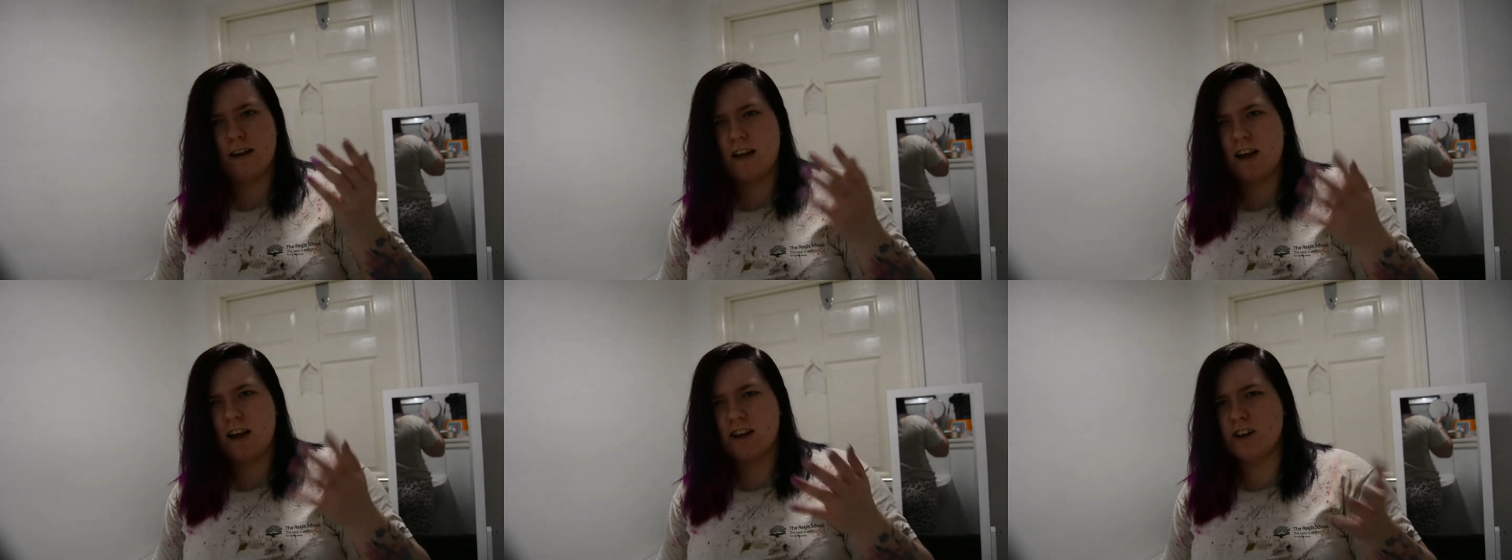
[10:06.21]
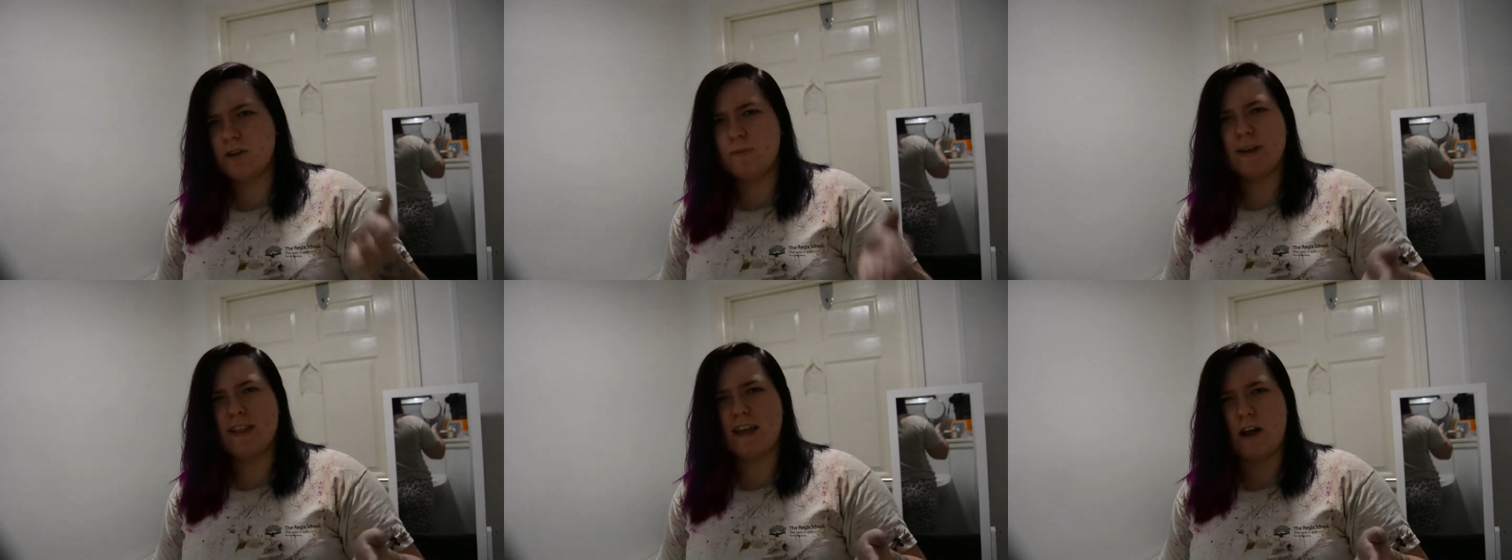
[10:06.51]
I don't
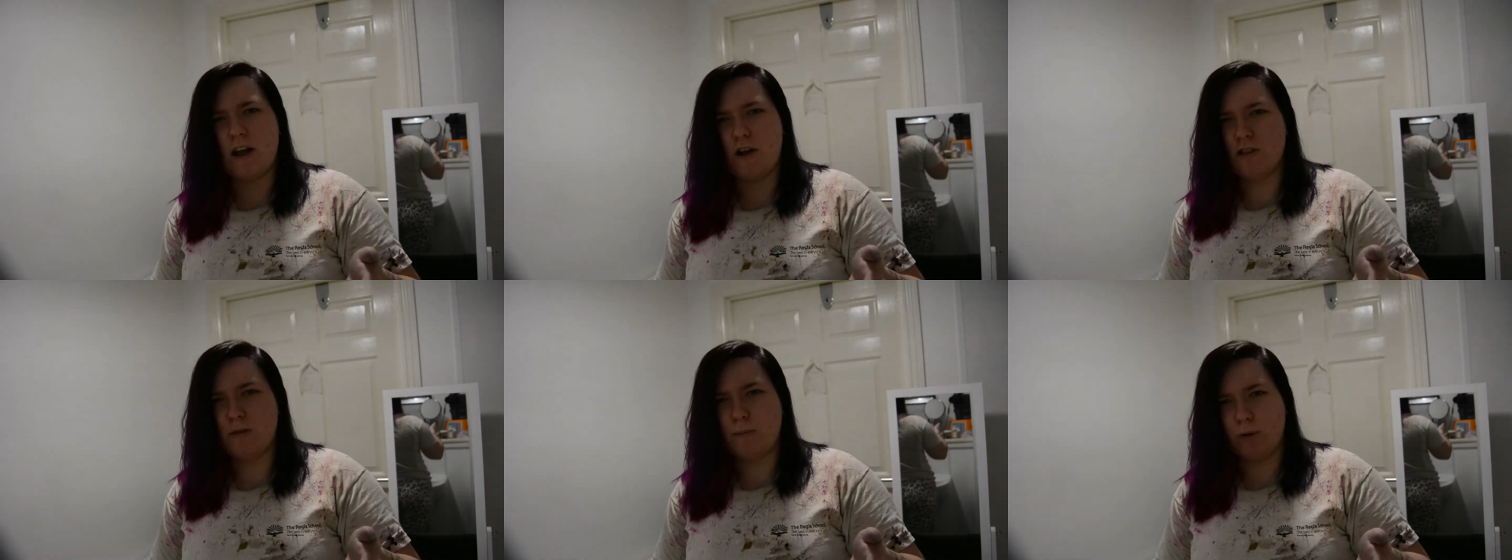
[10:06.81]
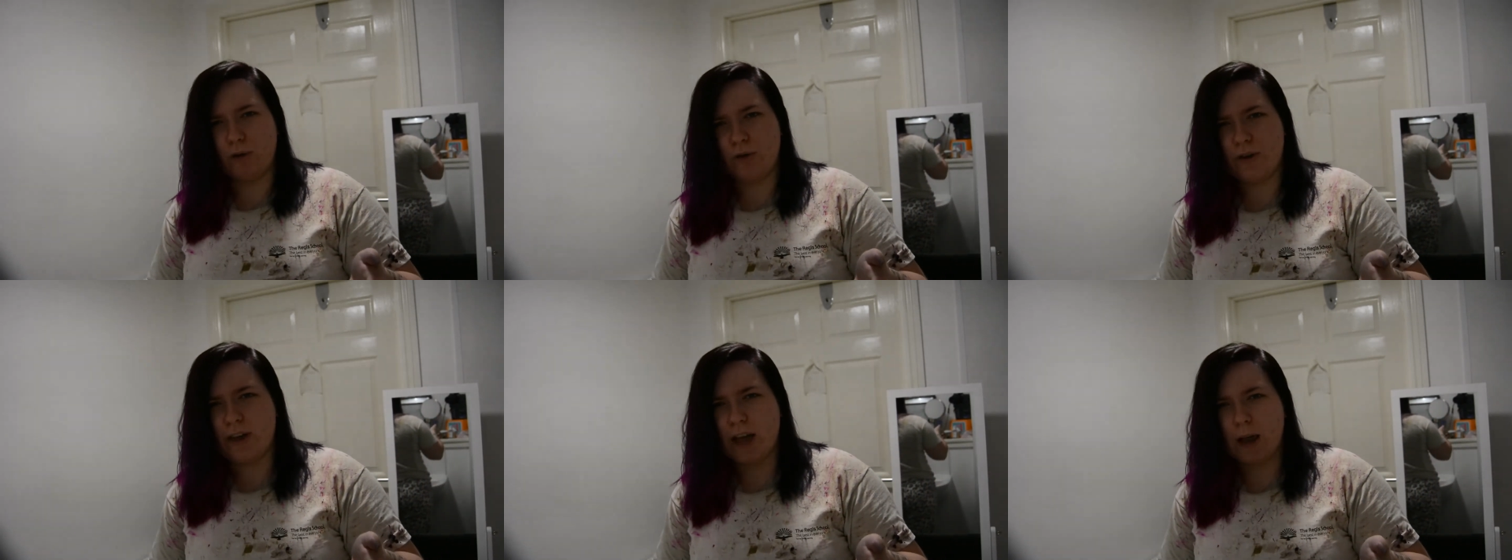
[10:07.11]
know where the hell the
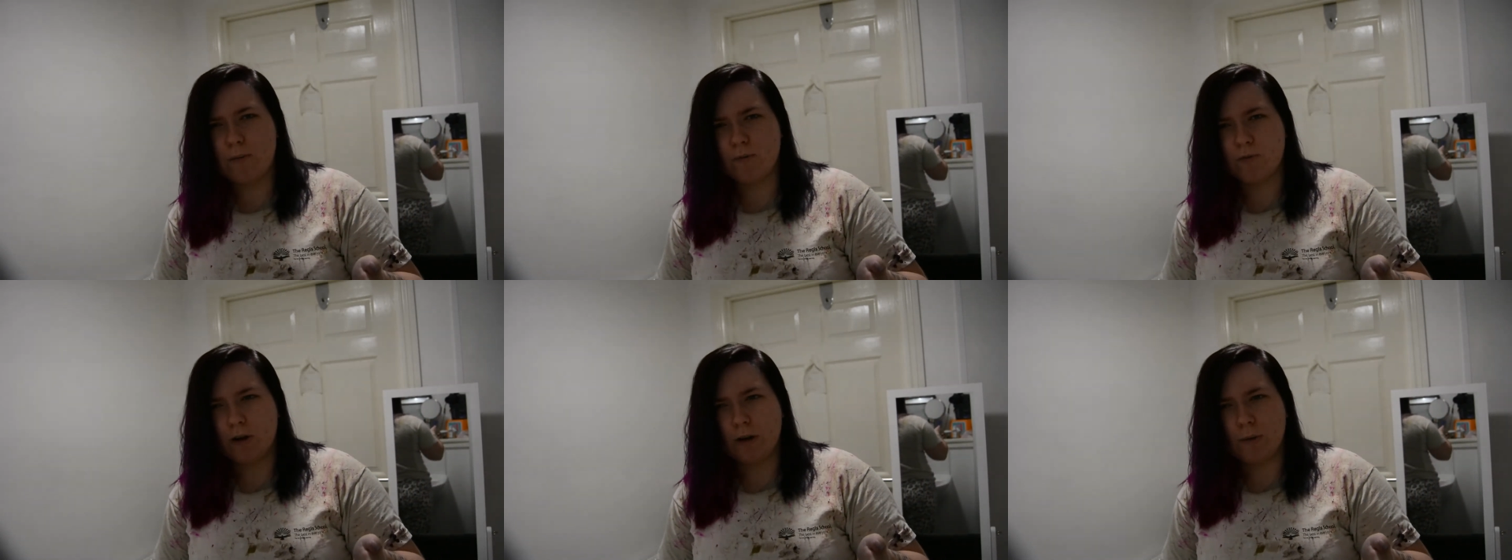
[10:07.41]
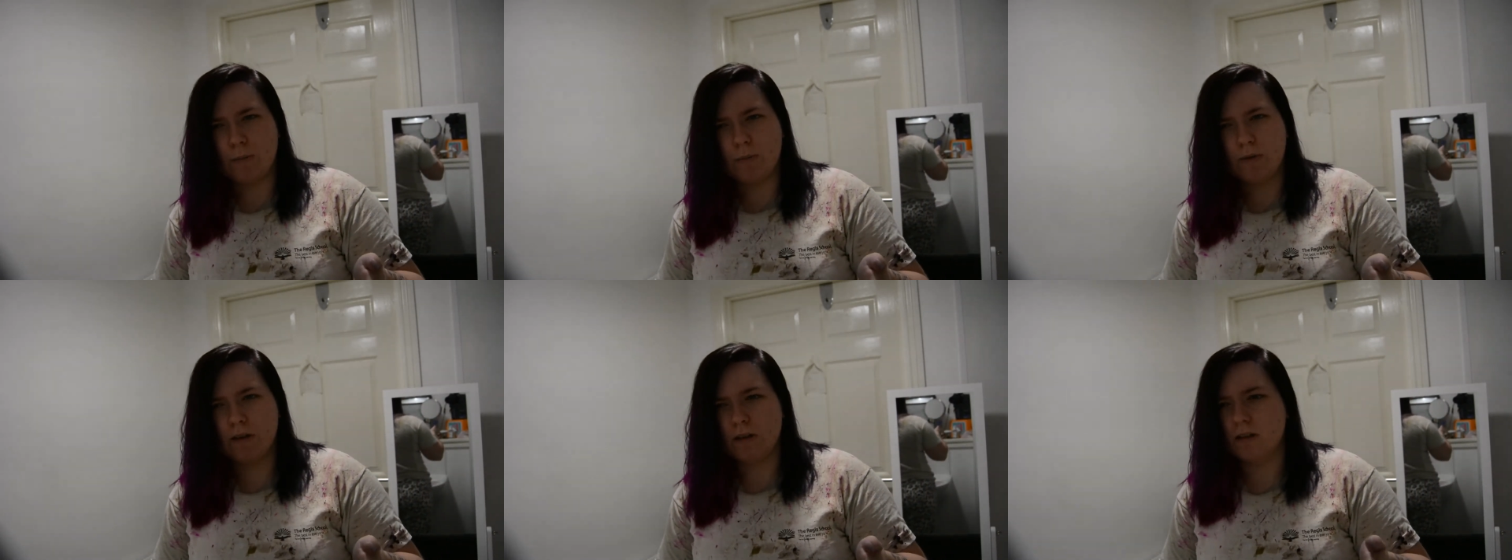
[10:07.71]
blue came
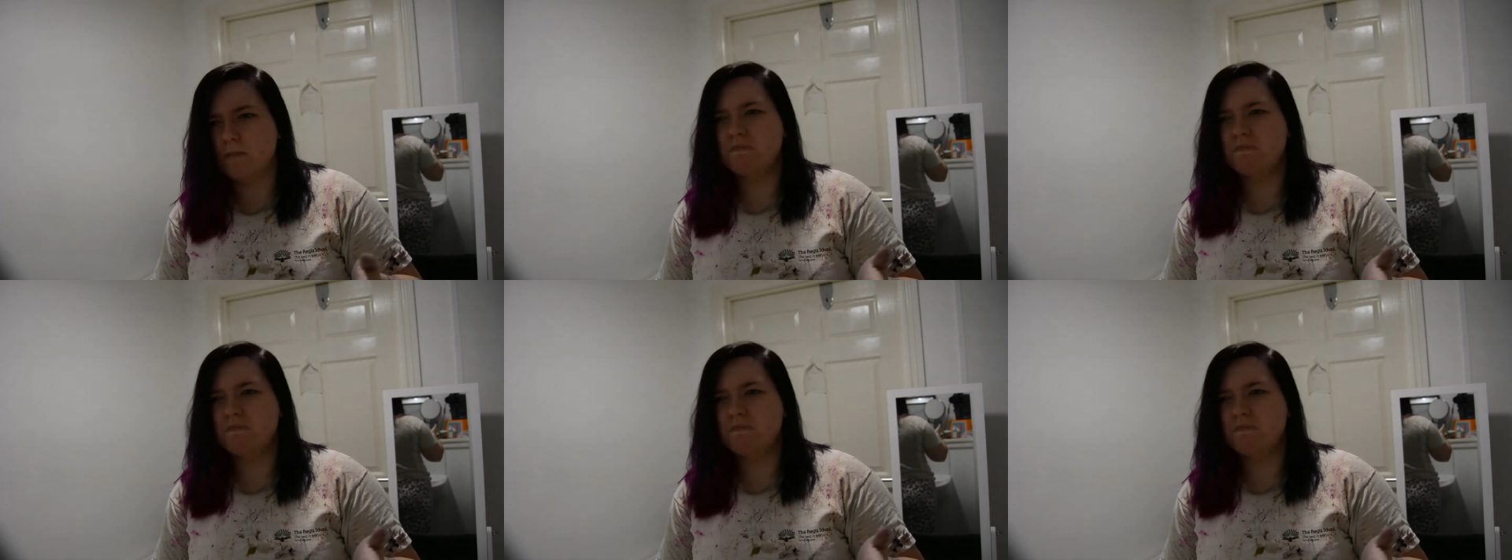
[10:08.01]
from.